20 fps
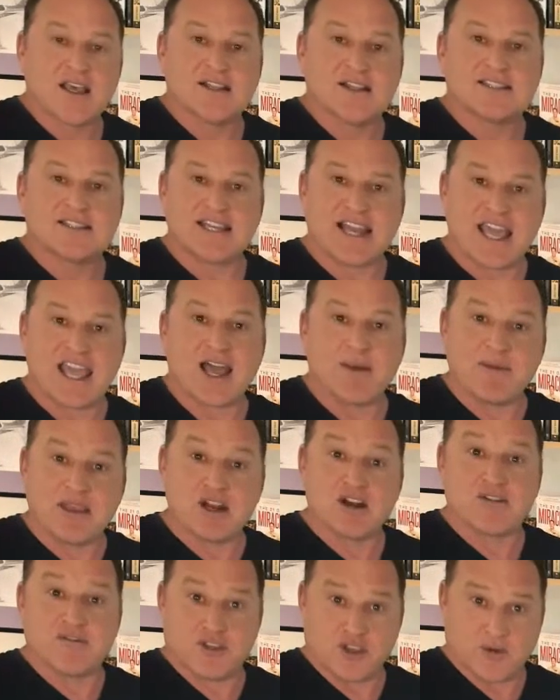Today, I'm
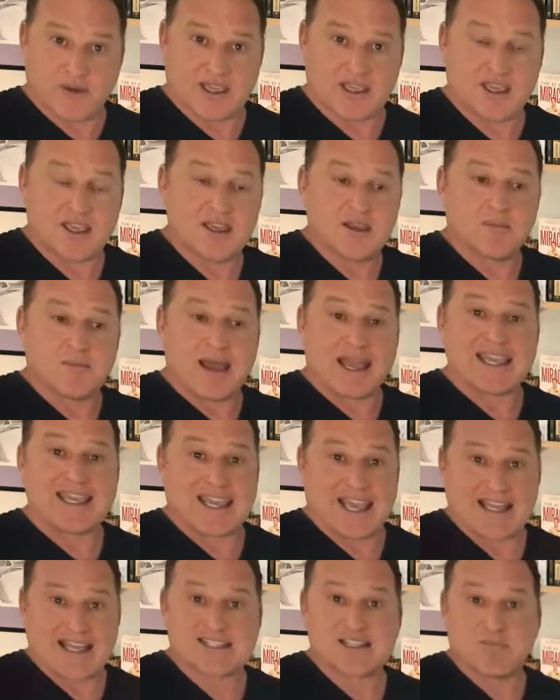interviewing my
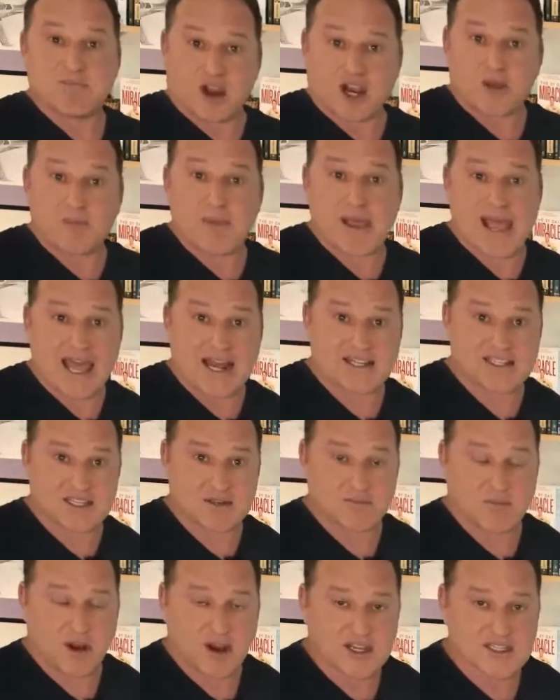guest, Mark Pattison.
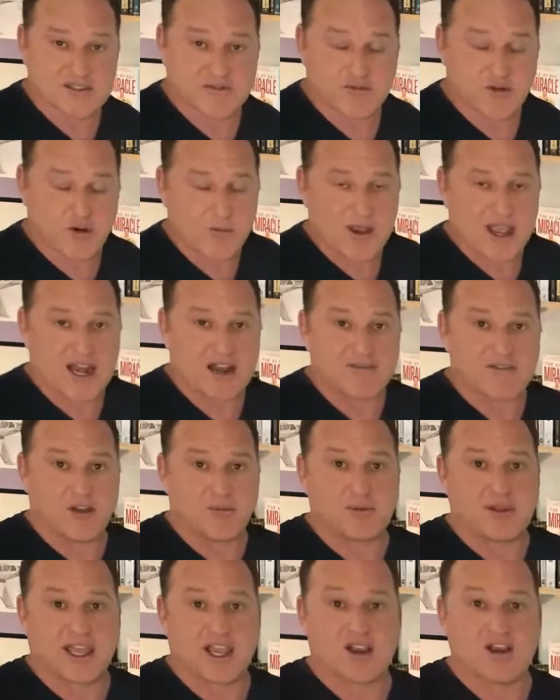Mark is a former
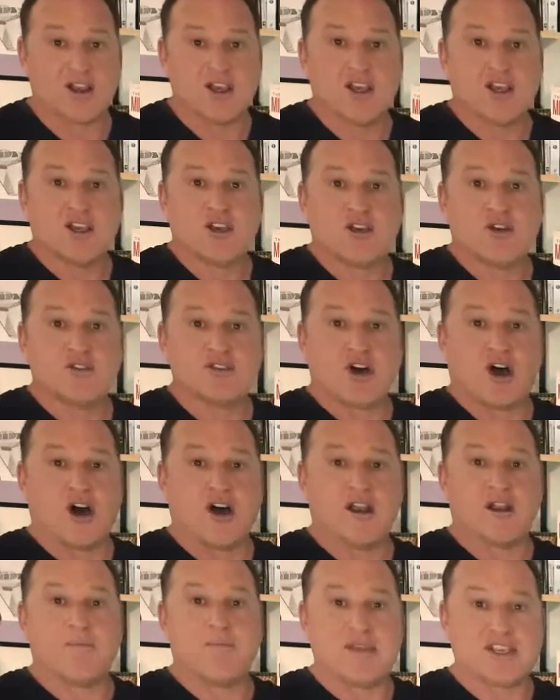NFL player who's
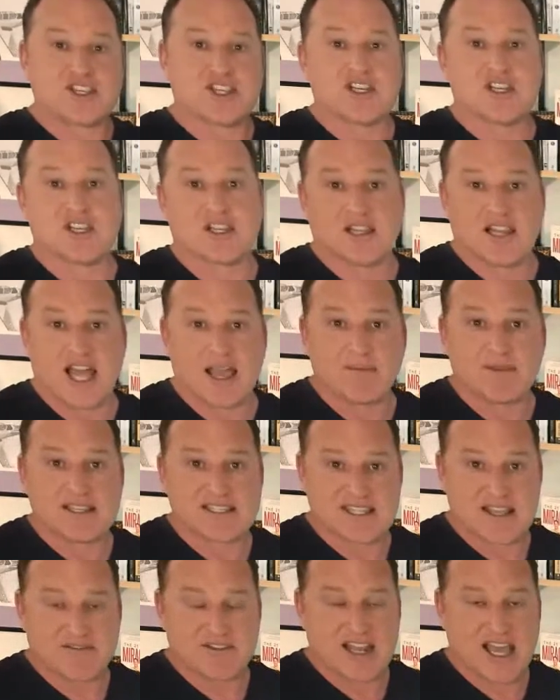on a mission to climb the
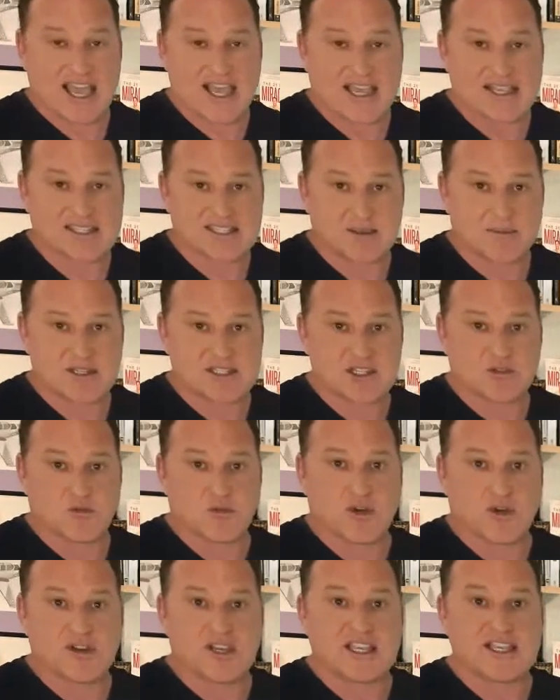7 highest summits in the
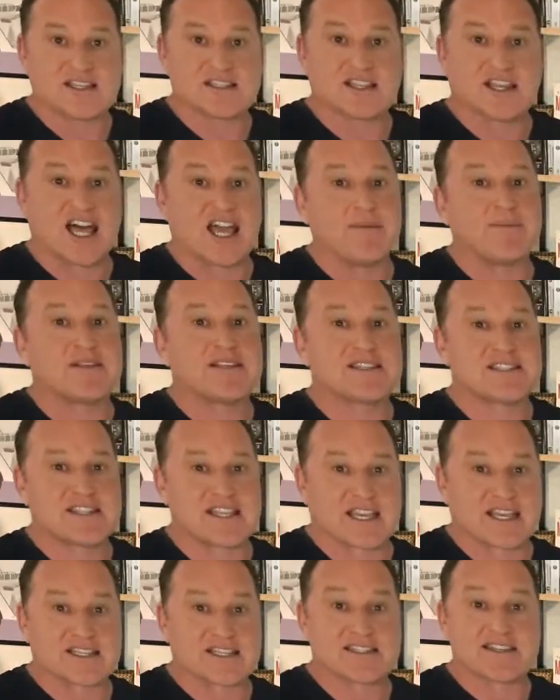world. He's climbed
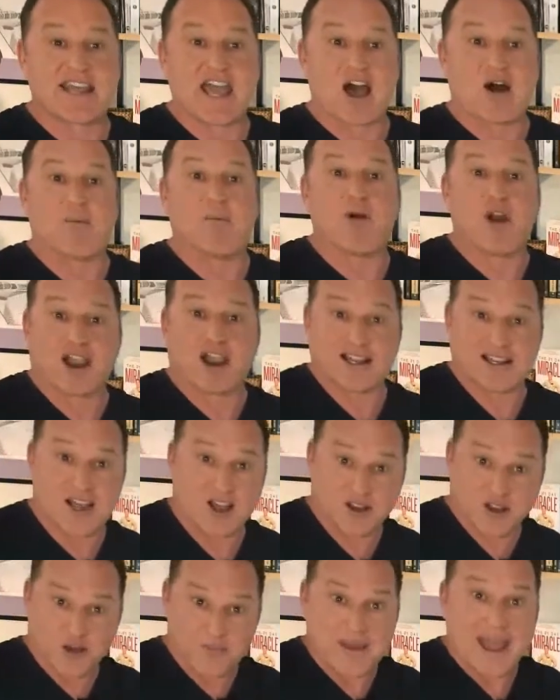6. Now, Mark, and
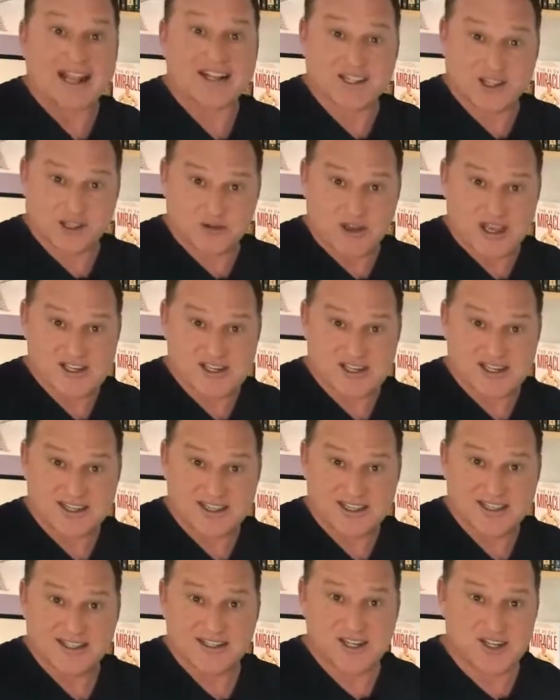I'll go back to the question.
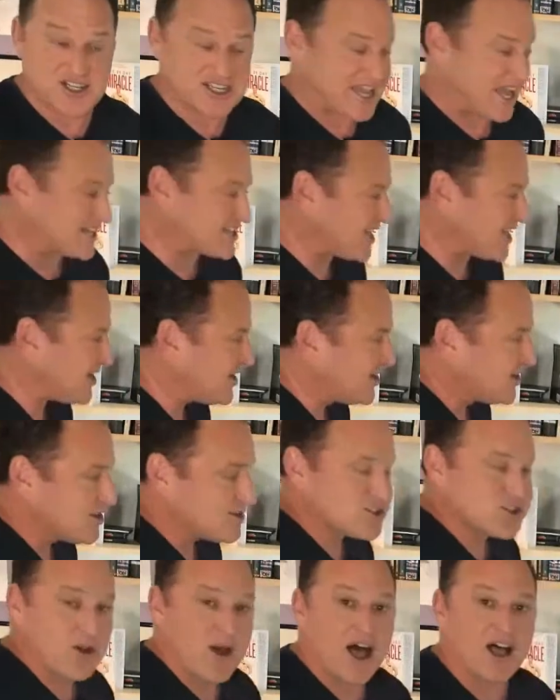Did you catch that?
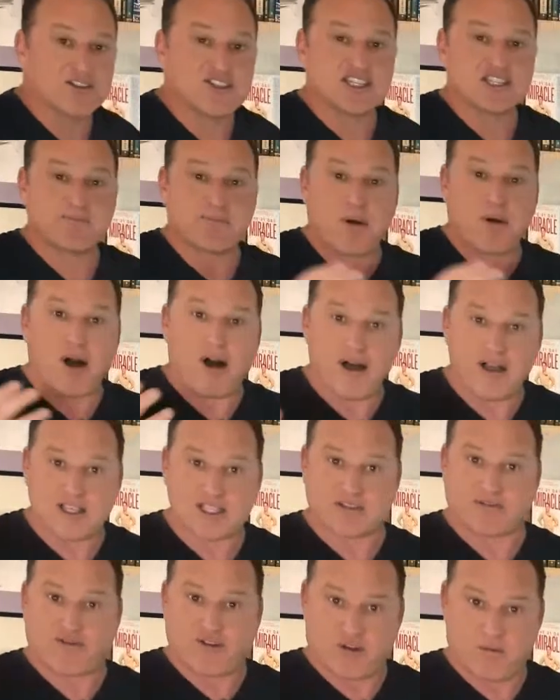So I'll just
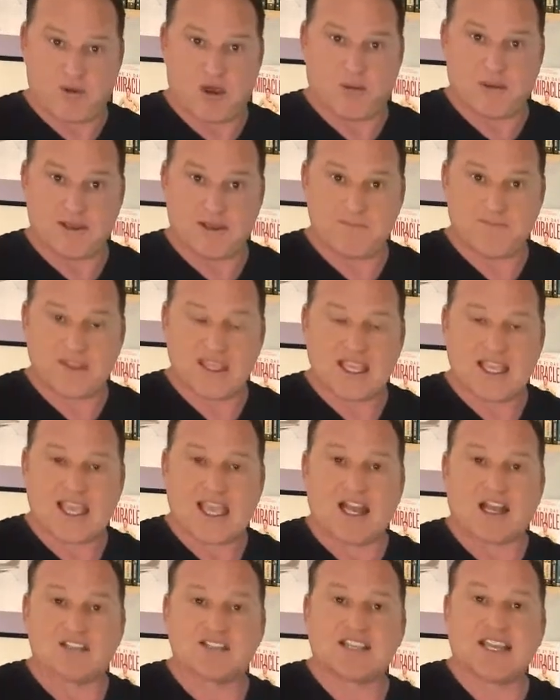pause for a moment,
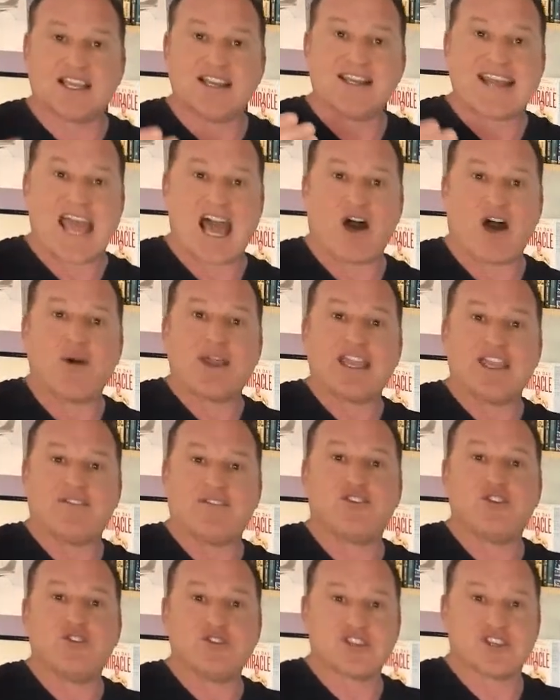and I'll say, now,
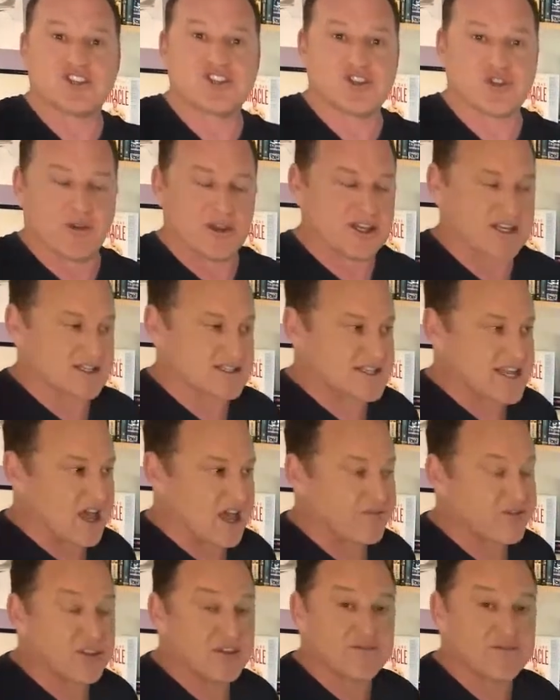if you just joined us. Now,
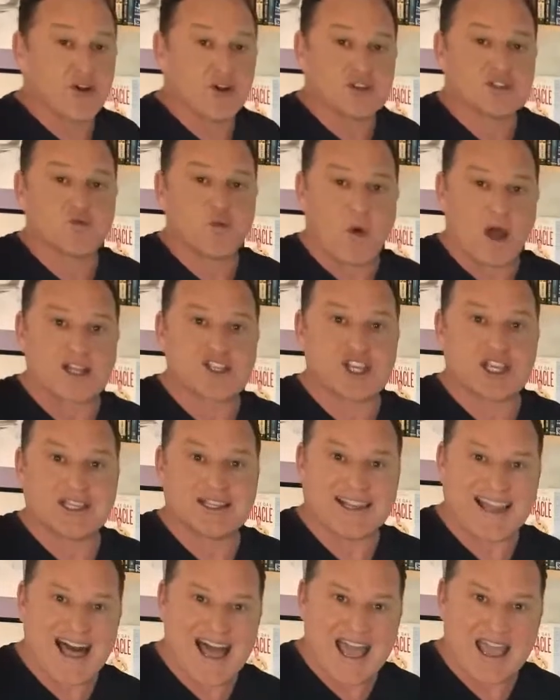for the folks watching
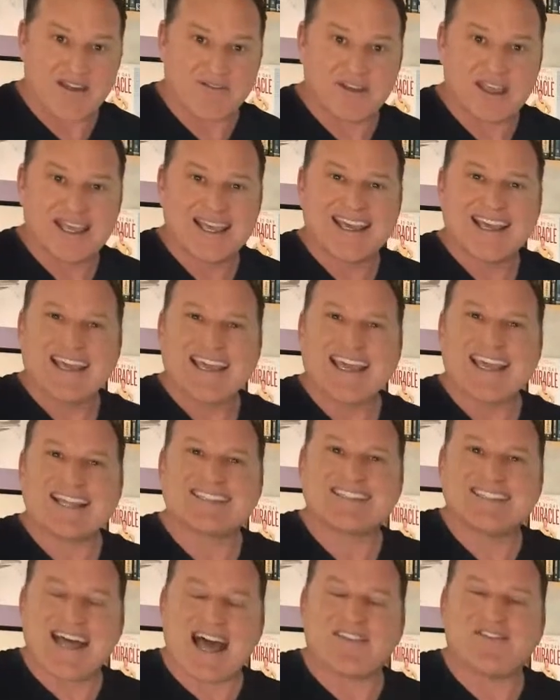live,
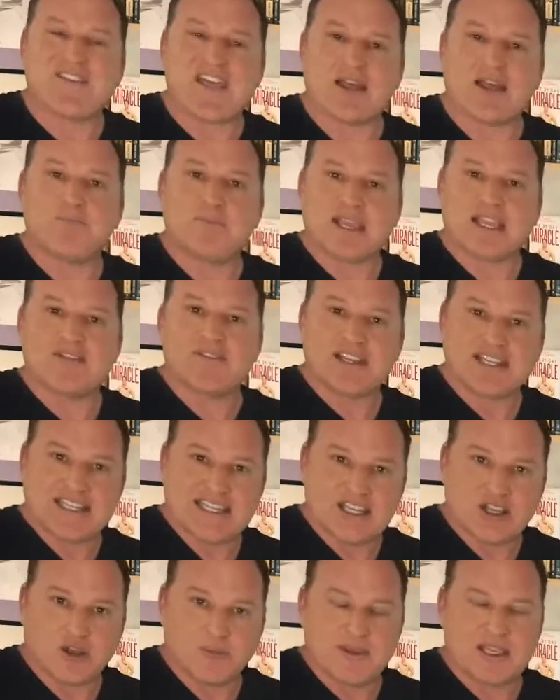it's not that big of a
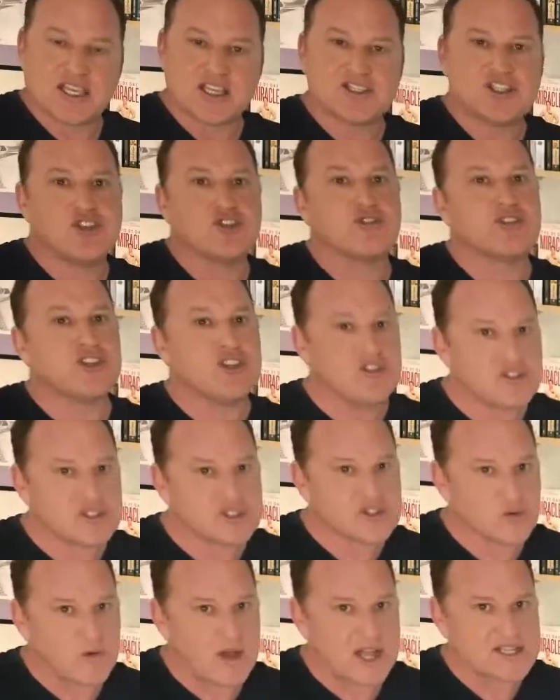deal, because you're
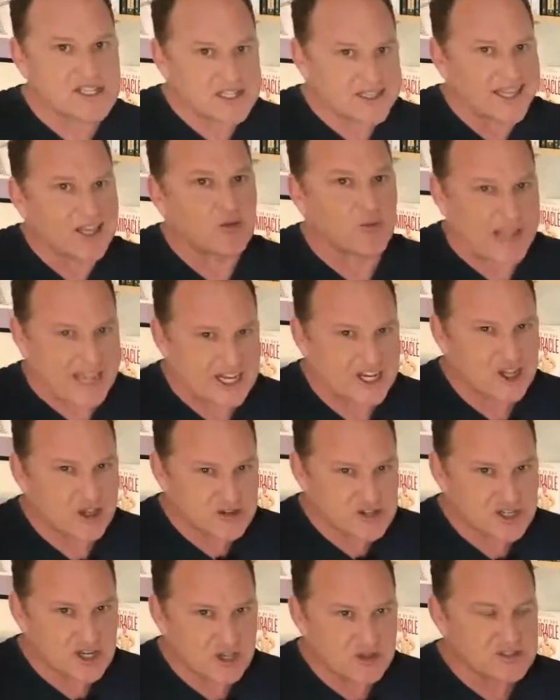used to watching like radio
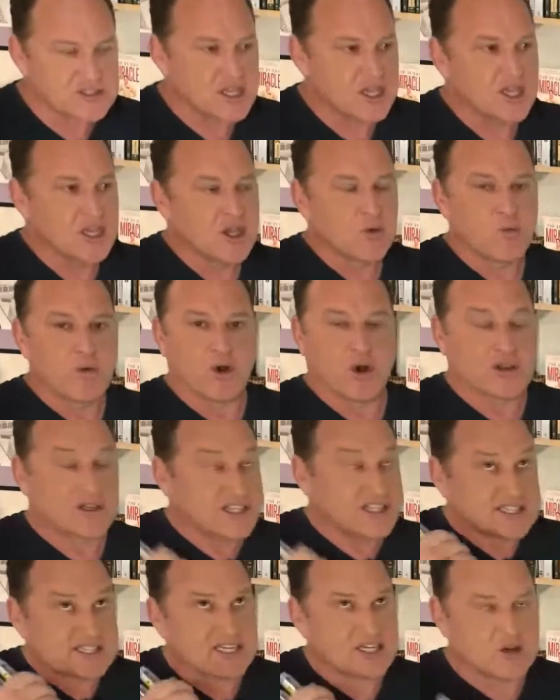shows or
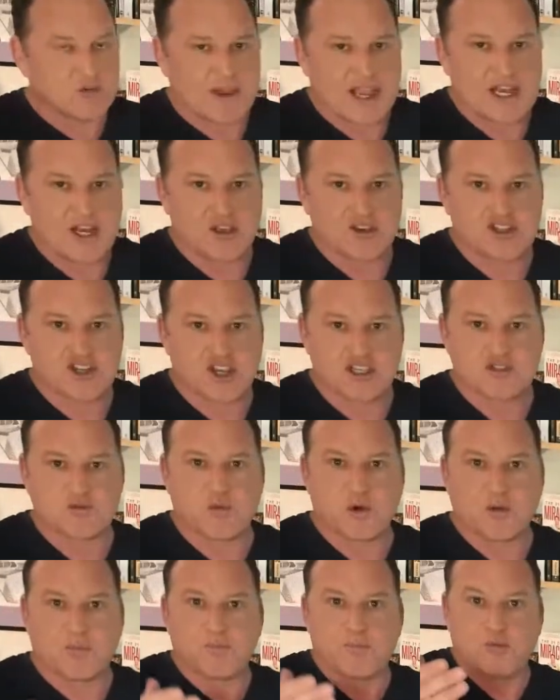listening to radio shows
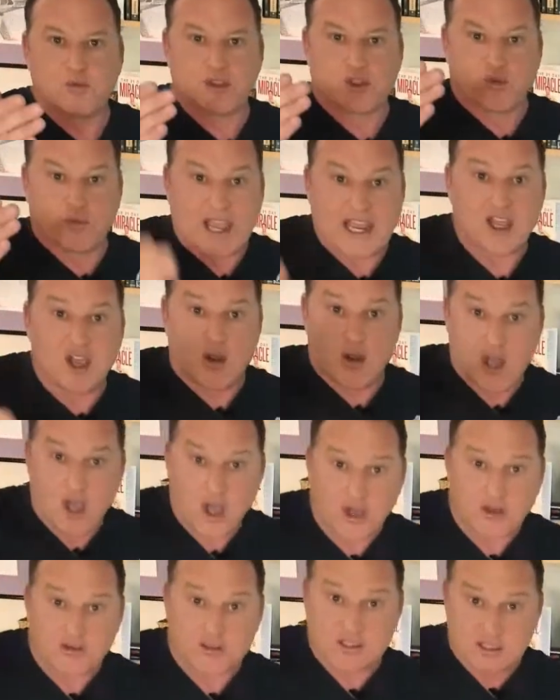where the radio
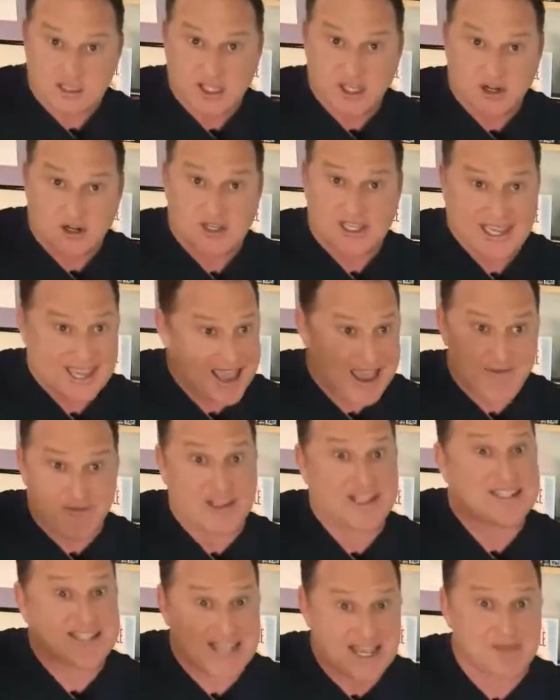host, literally
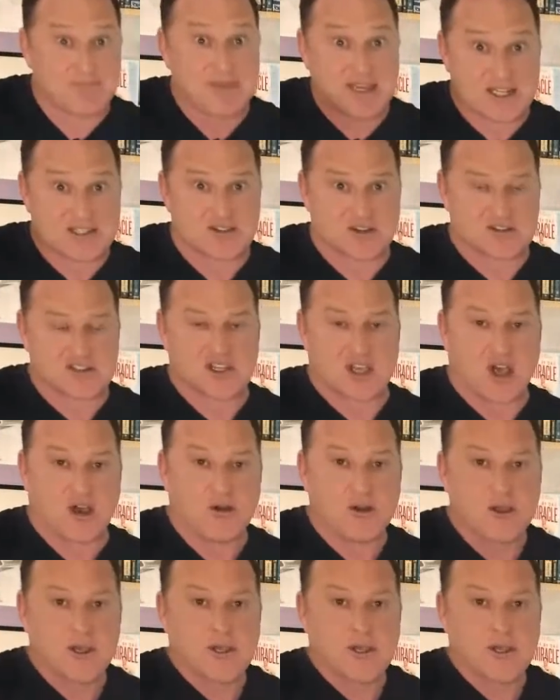every 10 minutes or so,